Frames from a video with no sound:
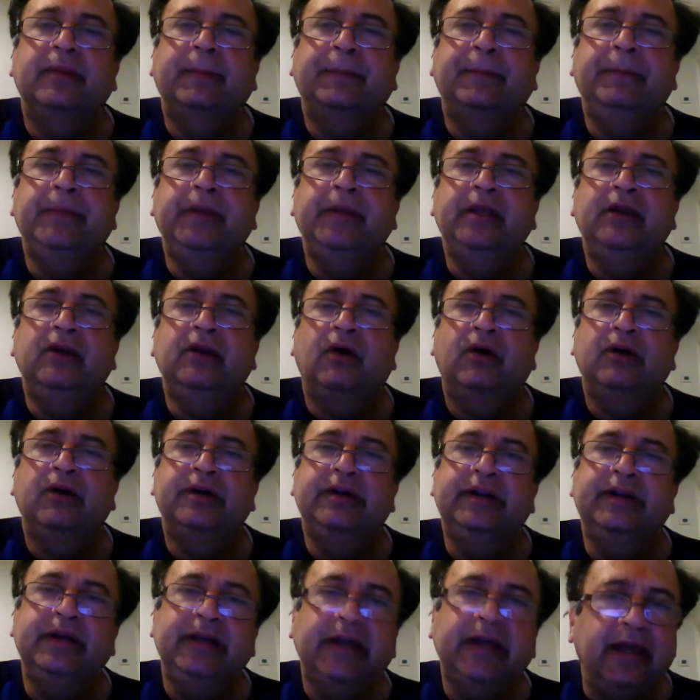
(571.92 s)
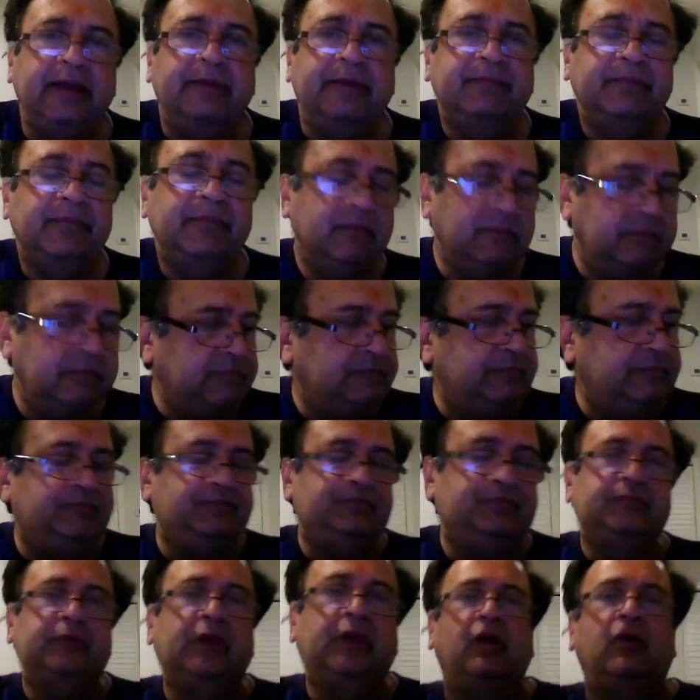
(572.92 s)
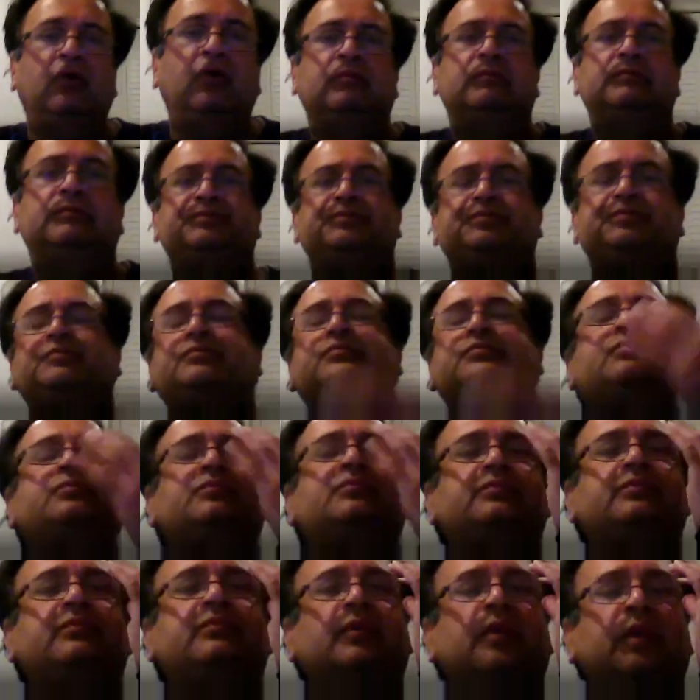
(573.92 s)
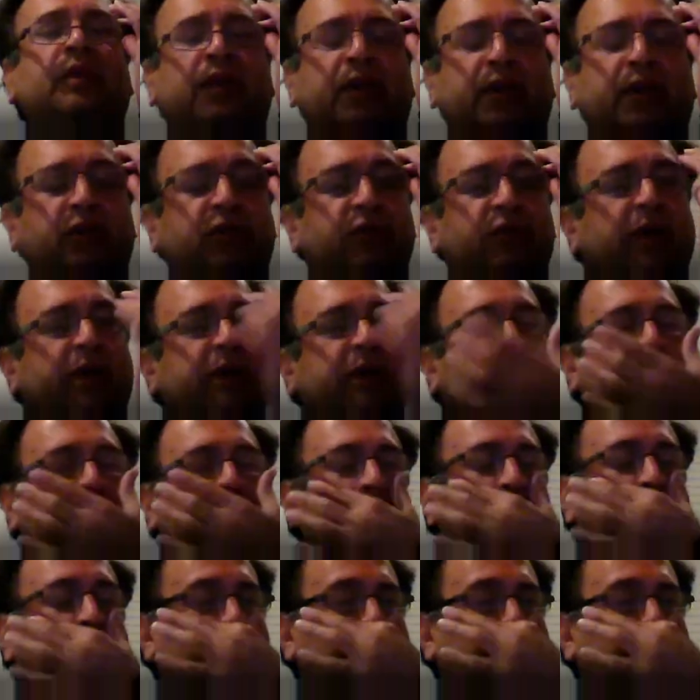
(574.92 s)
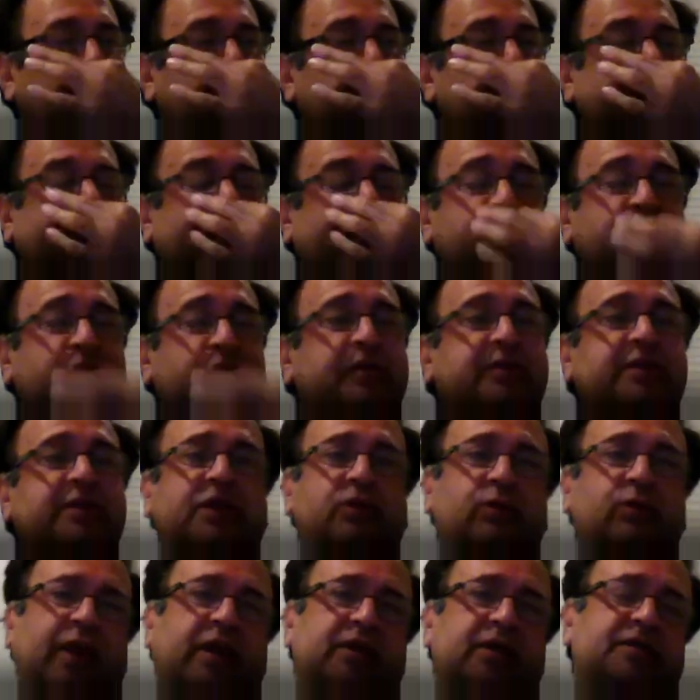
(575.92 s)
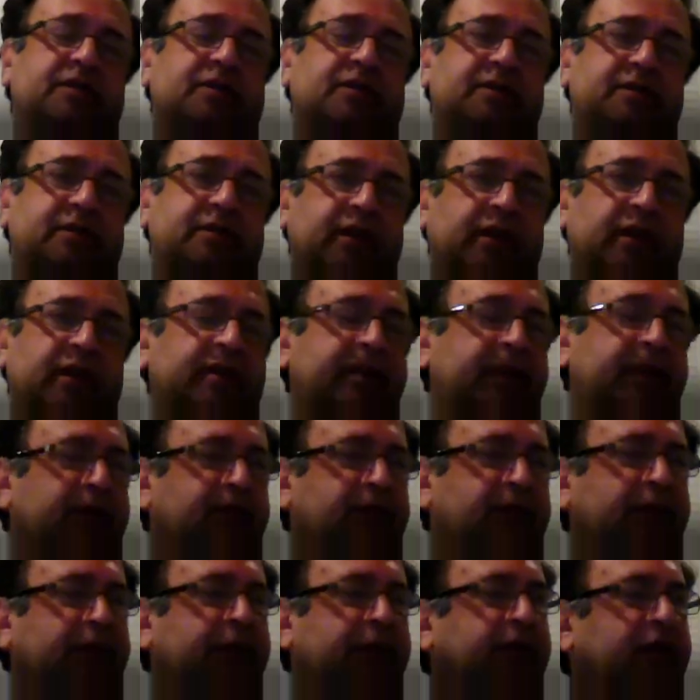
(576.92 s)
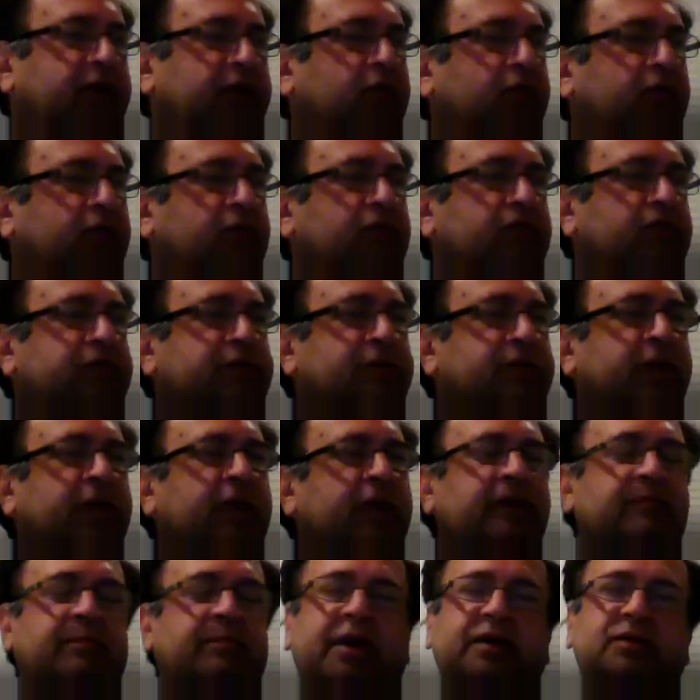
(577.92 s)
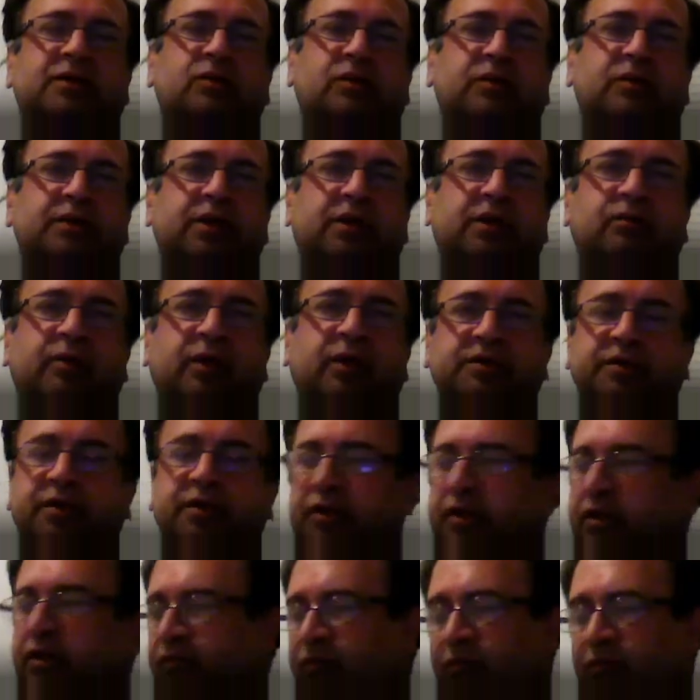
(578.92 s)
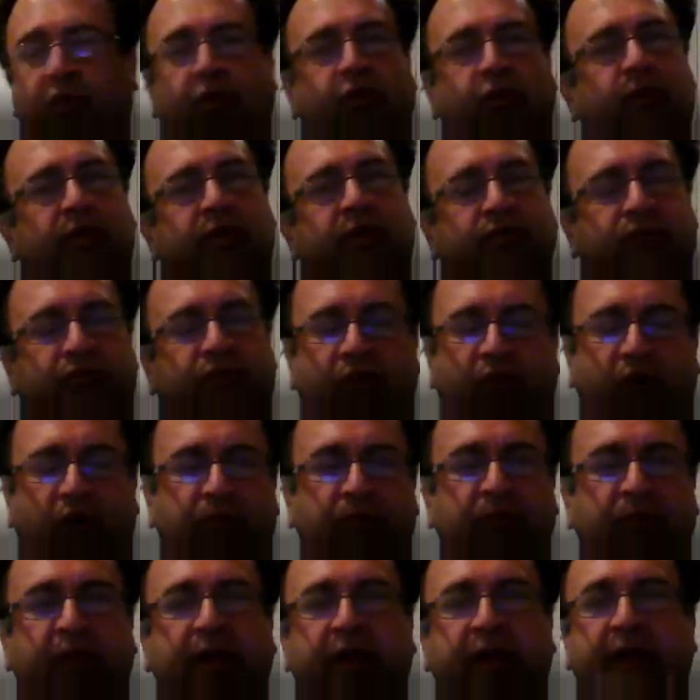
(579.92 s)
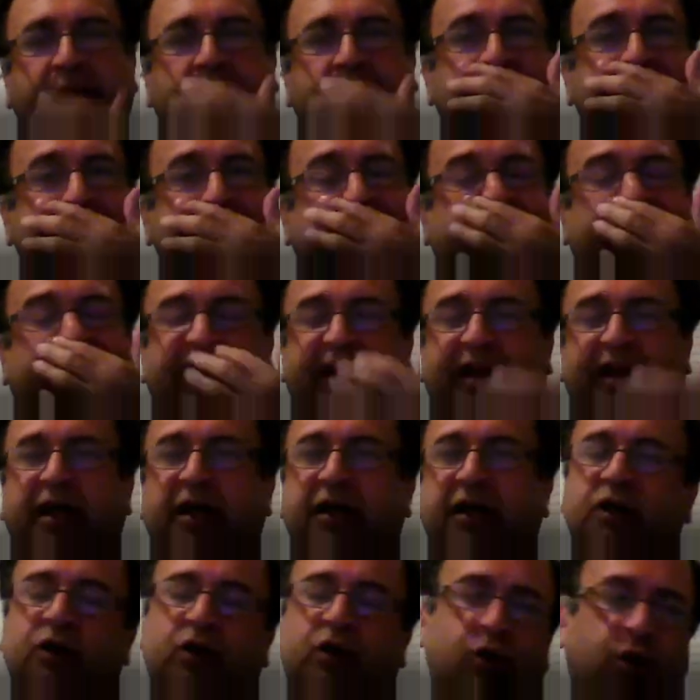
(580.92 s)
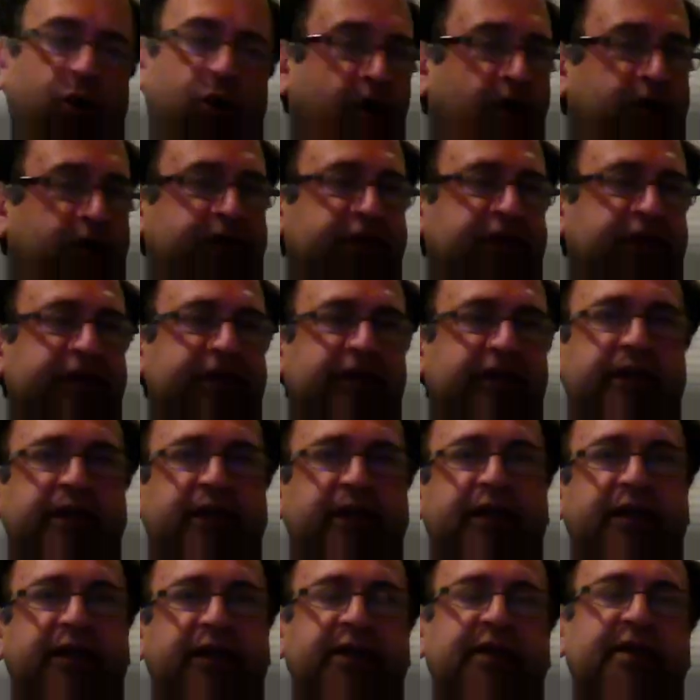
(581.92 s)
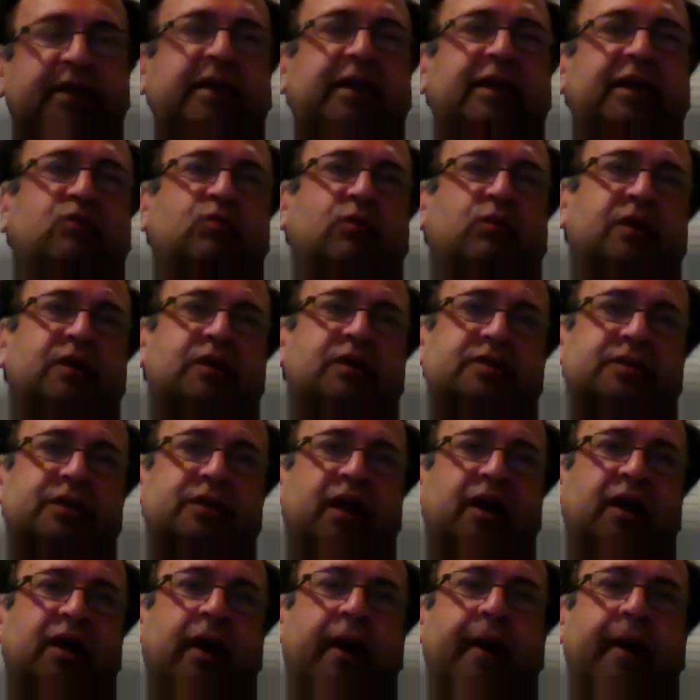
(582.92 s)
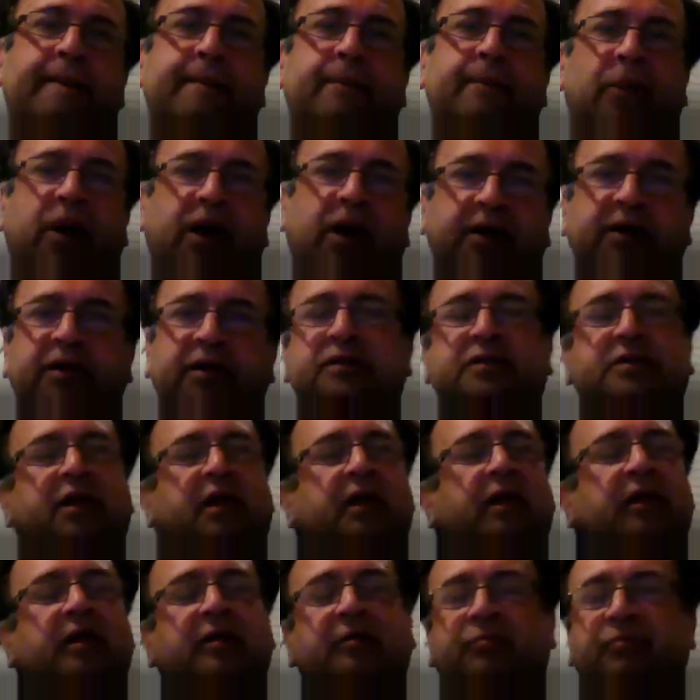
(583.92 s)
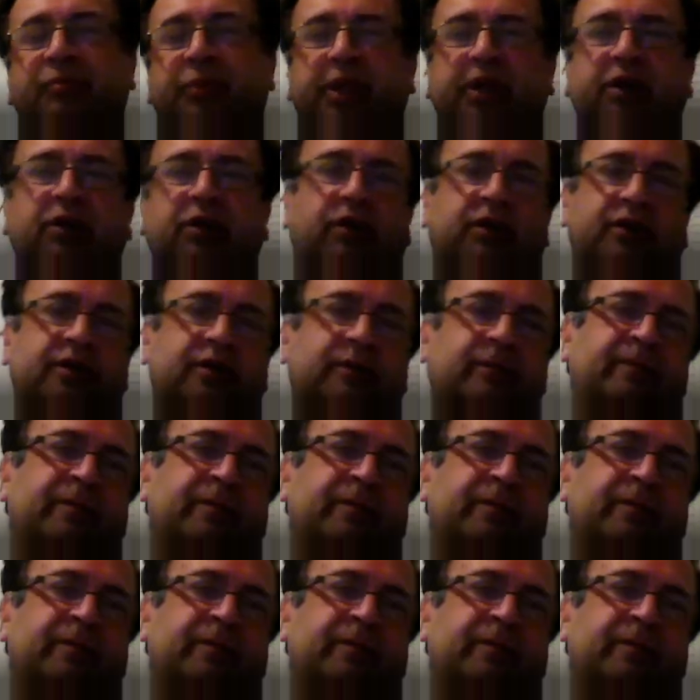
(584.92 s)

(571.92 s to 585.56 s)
b dot da. Now when you learn Maxwell's equation, they will introduce Maxwell's equation in the following form: del cross E equals minus B dot.